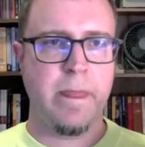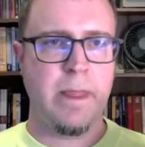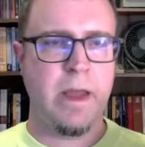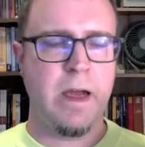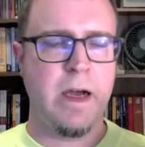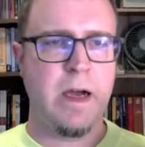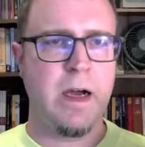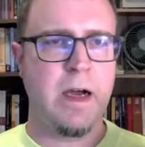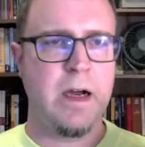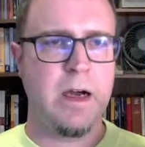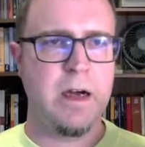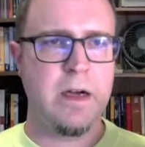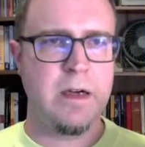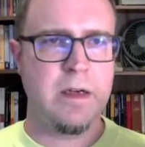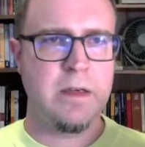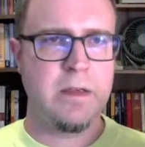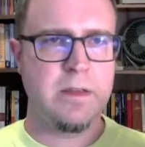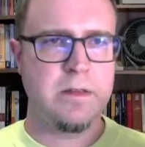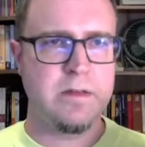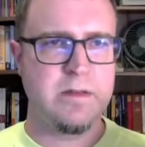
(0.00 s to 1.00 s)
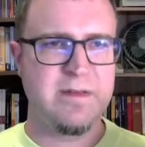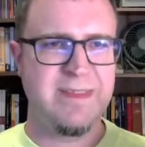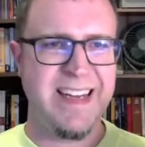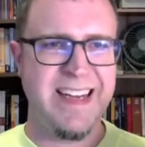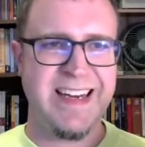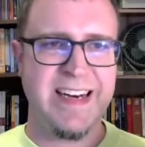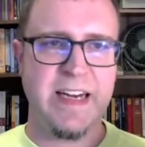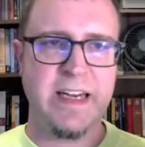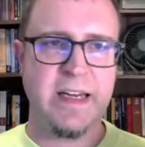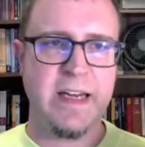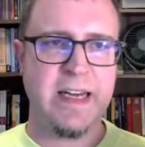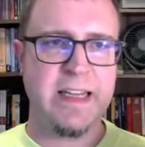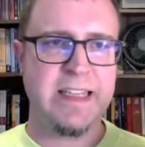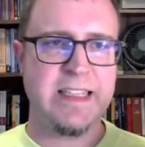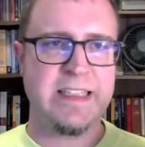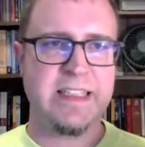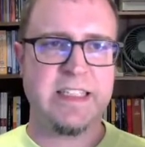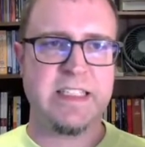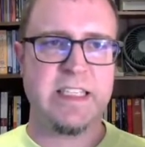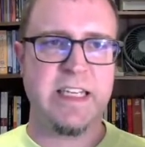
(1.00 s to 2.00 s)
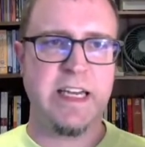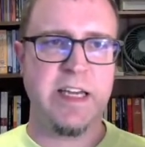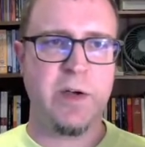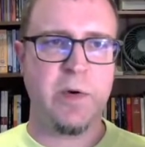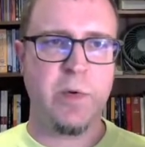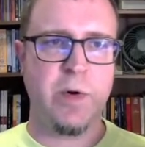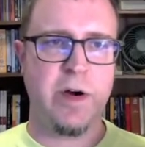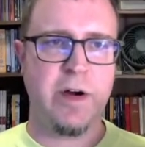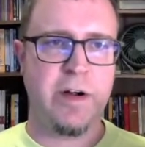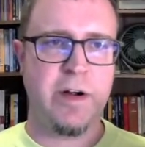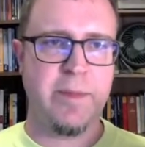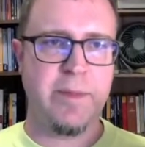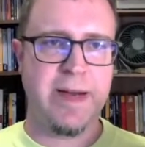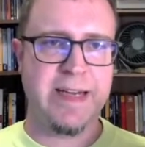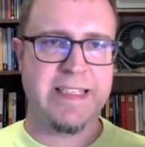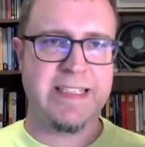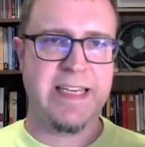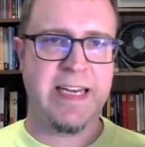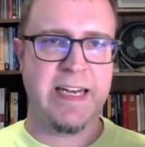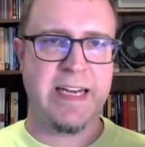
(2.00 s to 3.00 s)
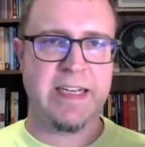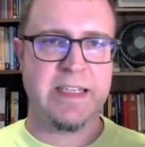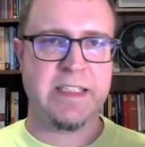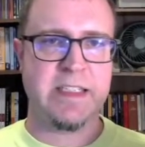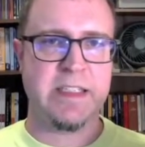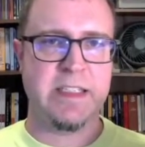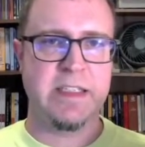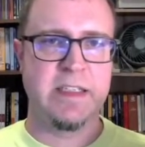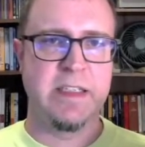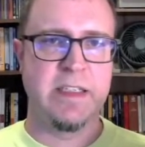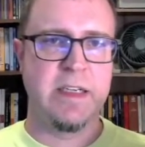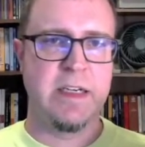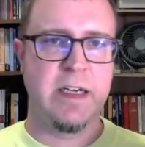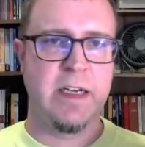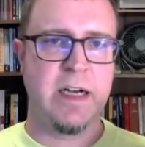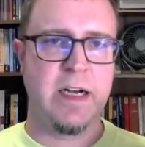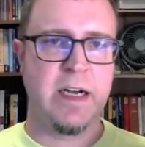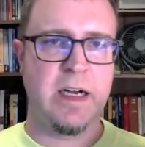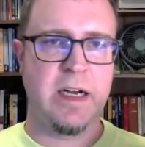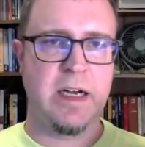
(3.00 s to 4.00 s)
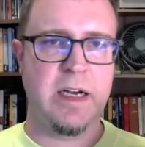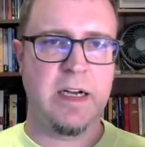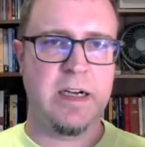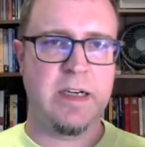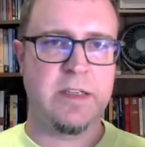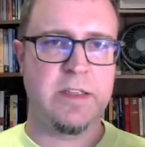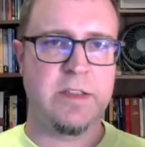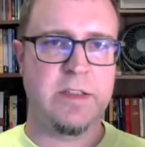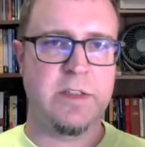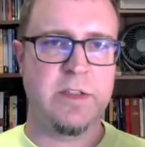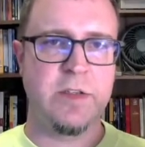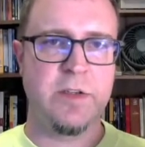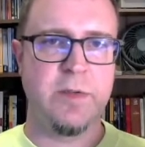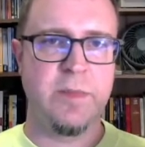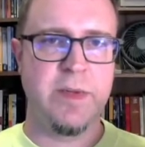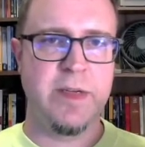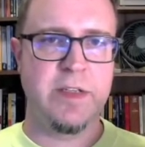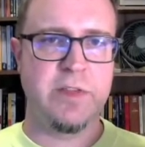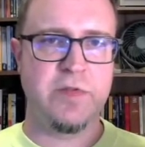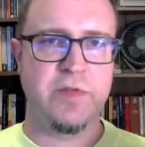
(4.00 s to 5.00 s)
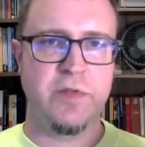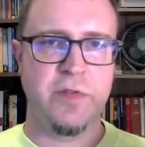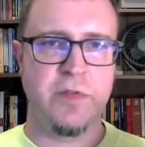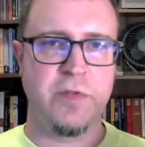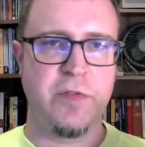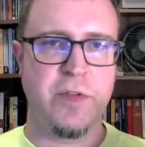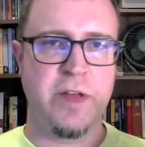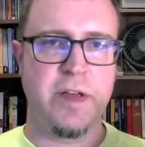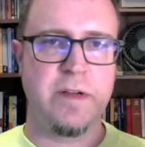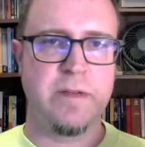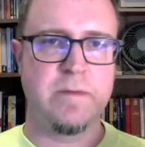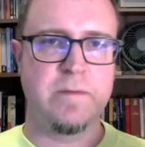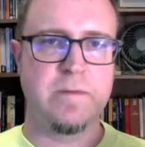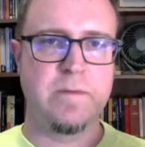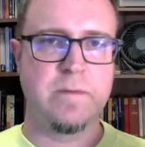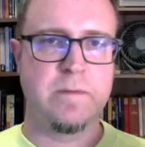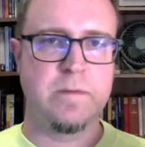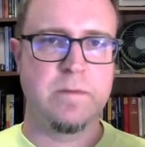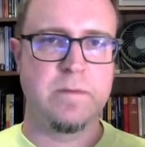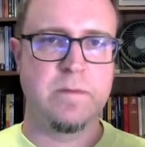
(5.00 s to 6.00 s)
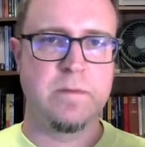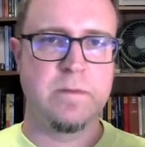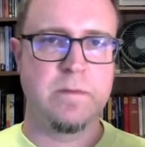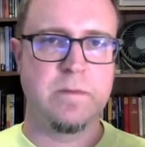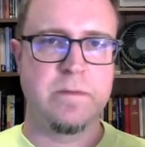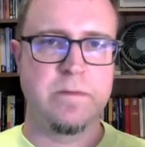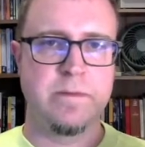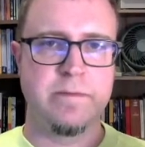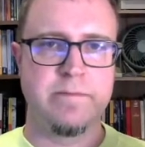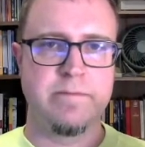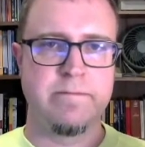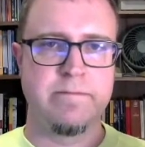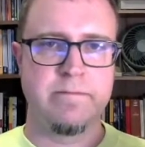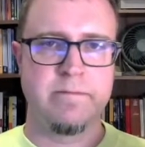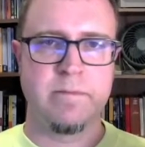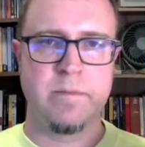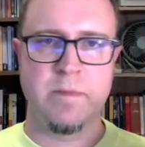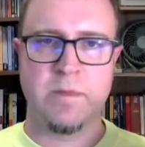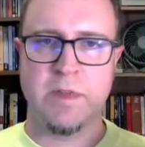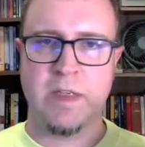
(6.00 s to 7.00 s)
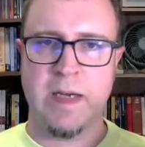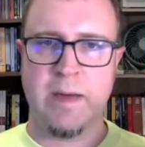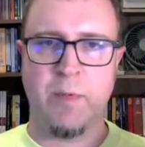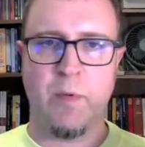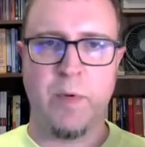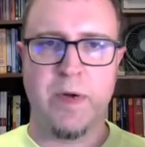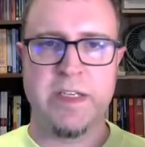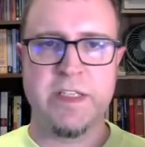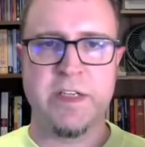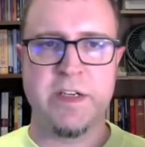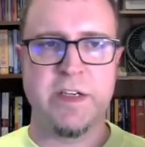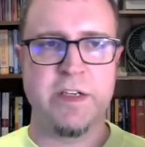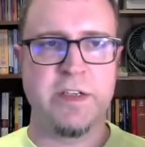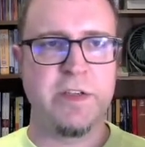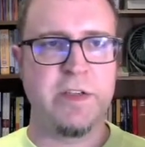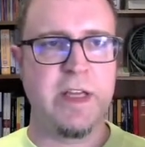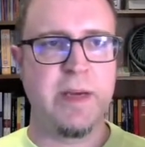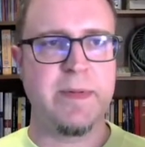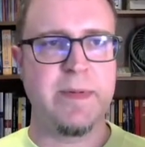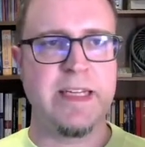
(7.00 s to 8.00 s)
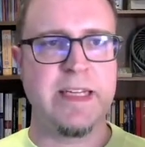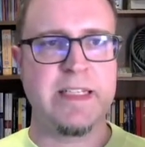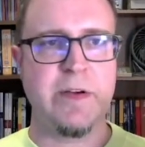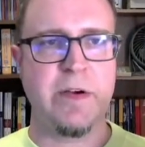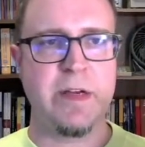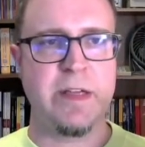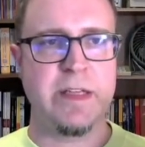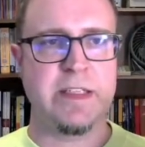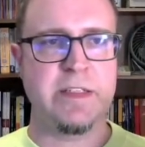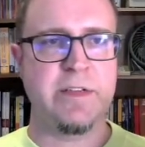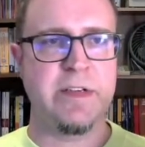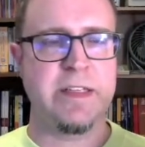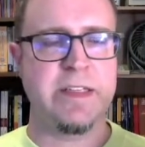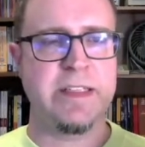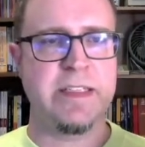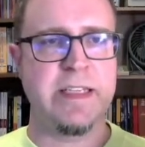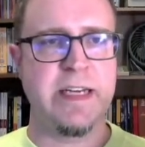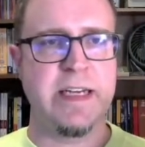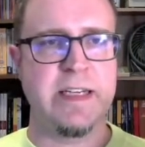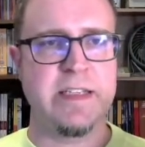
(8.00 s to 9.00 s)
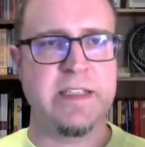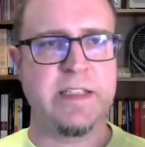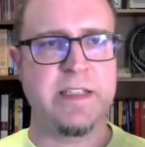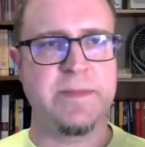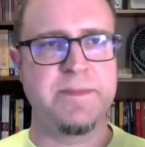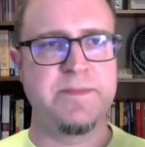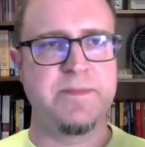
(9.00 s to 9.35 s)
And I like to say query by text to be truthy. A couple ways you can do that, but that's how I like to write the test.